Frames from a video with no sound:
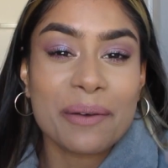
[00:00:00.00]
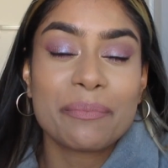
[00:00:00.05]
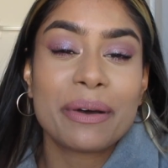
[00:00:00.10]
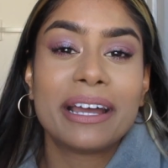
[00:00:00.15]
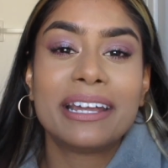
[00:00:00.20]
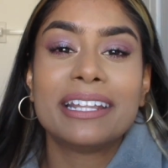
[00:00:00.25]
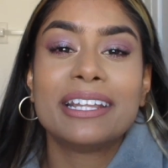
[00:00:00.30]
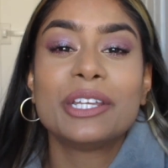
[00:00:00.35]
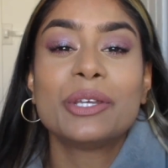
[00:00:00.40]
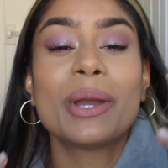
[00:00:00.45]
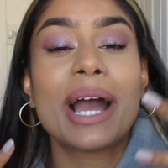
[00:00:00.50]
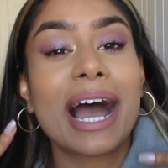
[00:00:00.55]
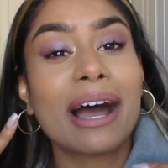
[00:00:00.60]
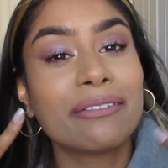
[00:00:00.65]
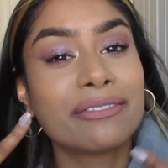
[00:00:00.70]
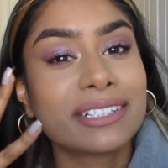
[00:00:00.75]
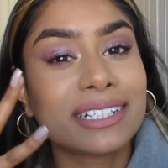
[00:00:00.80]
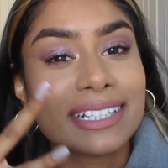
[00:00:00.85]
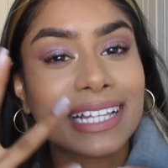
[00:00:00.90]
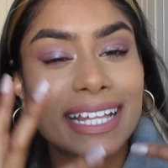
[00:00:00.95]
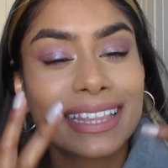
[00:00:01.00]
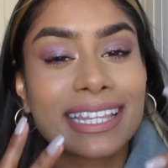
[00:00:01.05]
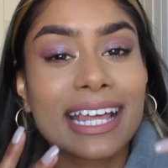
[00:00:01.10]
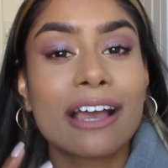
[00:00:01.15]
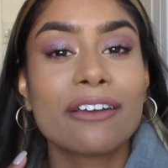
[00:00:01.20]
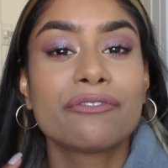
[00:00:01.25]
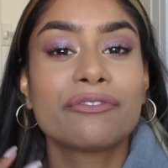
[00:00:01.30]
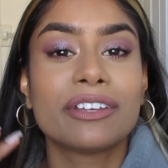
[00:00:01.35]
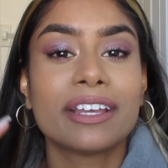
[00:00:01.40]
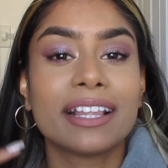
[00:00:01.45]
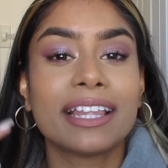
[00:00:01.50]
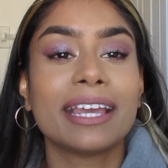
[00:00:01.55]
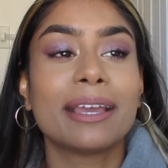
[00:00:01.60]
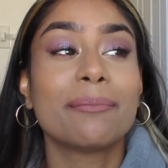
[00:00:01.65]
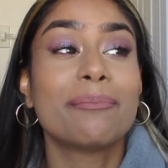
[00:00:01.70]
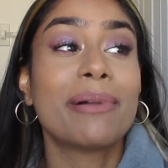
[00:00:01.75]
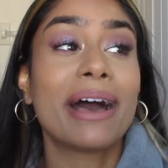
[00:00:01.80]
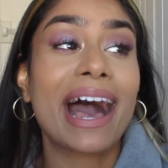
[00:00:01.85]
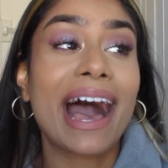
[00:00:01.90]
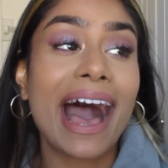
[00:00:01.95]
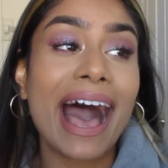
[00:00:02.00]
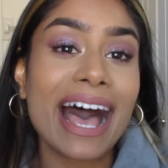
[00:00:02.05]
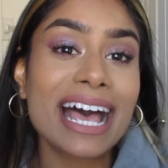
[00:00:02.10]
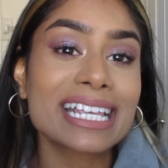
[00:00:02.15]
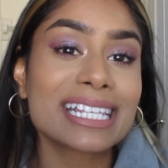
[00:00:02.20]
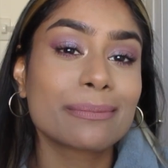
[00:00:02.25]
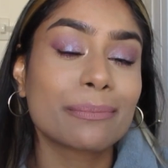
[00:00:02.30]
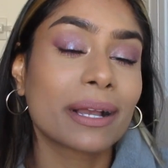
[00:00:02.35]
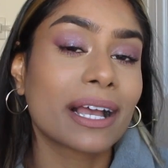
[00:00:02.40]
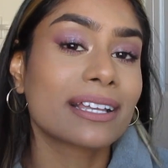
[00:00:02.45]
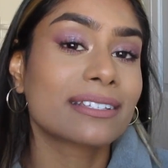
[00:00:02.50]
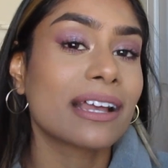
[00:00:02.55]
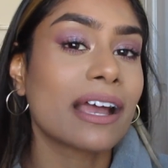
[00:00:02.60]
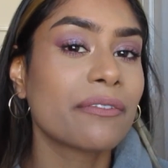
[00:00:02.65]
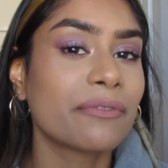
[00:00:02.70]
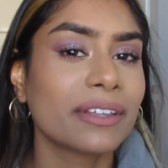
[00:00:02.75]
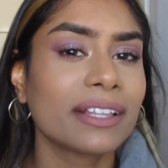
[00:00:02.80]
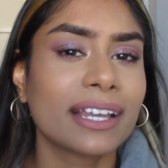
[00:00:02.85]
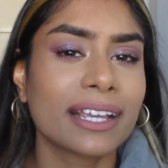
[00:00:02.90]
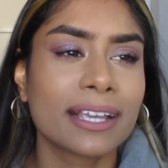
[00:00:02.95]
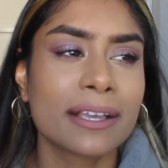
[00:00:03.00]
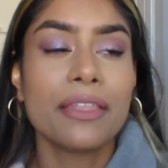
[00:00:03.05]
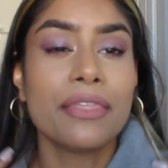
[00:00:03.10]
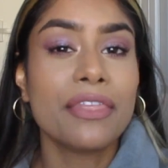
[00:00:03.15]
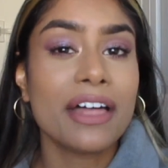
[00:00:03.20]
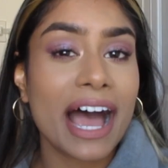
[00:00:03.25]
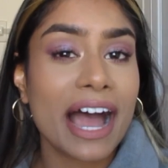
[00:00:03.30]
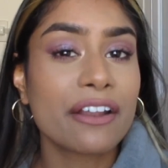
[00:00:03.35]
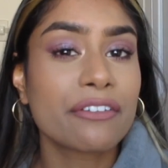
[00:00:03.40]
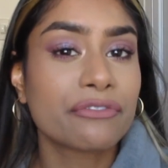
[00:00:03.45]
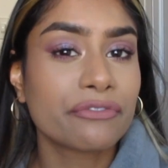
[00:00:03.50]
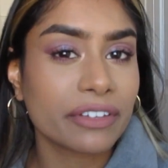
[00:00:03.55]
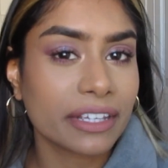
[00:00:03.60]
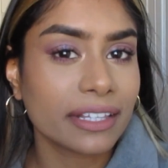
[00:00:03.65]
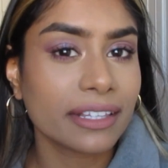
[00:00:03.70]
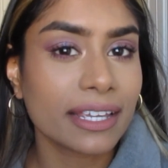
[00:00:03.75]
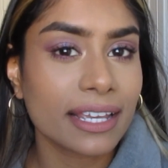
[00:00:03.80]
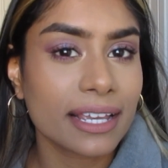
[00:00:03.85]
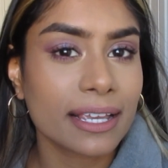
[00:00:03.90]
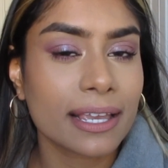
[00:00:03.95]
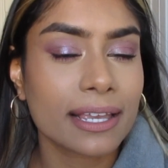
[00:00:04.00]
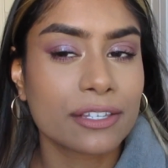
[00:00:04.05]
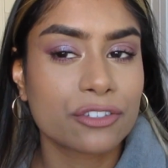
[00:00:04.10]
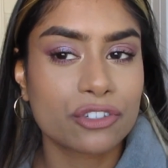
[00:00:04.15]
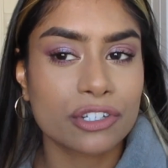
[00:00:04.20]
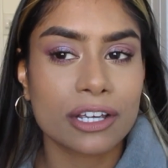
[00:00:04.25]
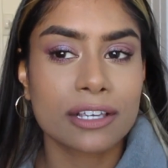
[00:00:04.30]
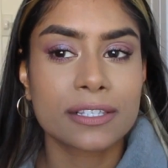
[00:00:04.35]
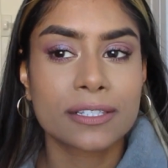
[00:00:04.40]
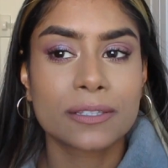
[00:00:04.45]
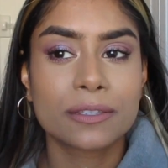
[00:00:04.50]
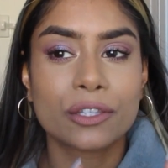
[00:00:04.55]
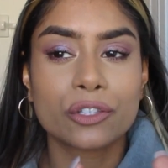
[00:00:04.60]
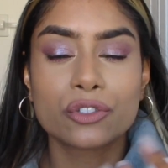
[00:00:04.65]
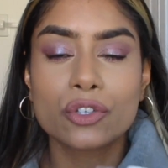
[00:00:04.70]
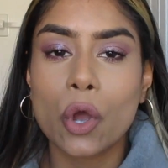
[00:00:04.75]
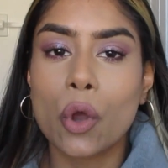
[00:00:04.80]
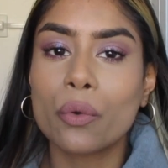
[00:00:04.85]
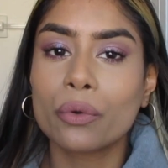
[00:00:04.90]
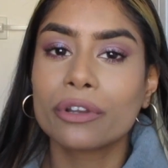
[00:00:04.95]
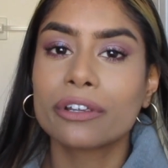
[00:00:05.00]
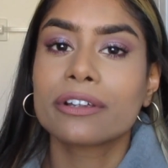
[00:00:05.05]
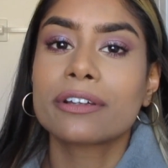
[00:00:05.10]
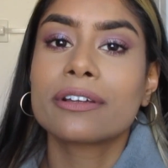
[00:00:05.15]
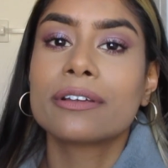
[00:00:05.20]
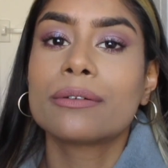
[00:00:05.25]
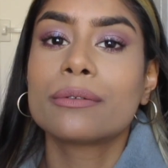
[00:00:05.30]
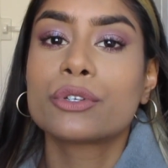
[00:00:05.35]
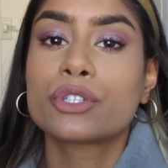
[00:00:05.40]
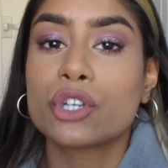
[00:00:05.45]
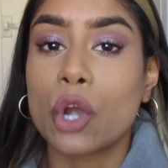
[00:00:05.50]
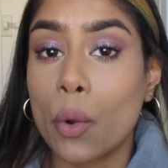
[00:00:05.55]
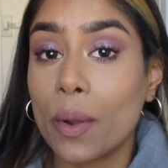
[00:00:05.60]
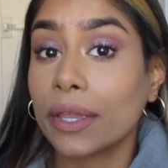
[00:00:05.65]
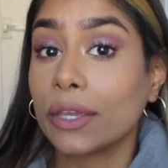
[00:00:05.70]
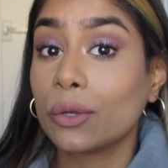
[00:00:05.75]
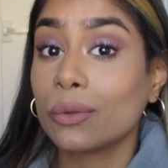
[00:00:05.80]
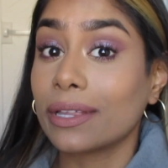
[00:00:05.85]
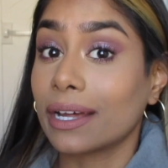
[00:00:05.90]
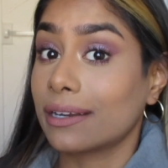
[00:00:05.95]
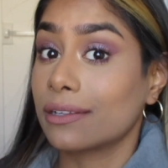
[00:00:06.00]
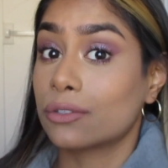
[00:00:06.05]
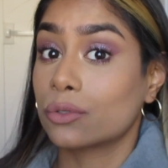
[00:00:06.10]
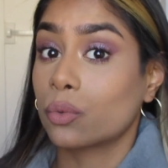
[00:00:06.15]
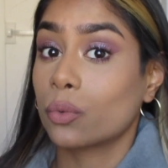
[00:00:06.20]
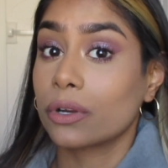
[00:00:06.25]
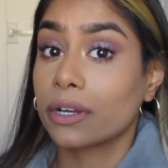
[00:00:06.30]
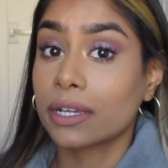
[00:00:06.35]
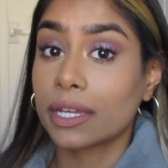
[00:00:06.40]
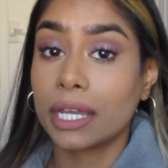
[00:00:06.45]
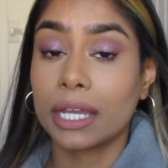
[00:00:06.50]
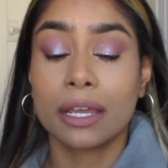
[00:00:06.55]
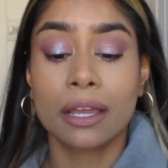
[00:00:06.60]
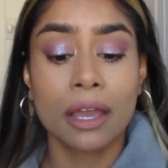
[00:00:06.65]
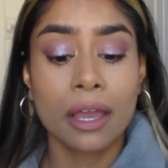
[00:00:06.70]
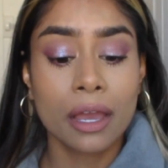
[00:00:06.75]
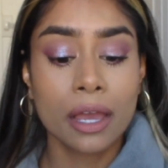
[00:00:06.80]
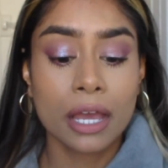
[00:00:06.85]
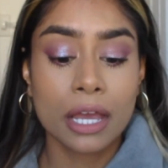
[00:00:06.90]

But you have to let that feeling pass, because I feel like that feeling is just the toner showing you that it's working.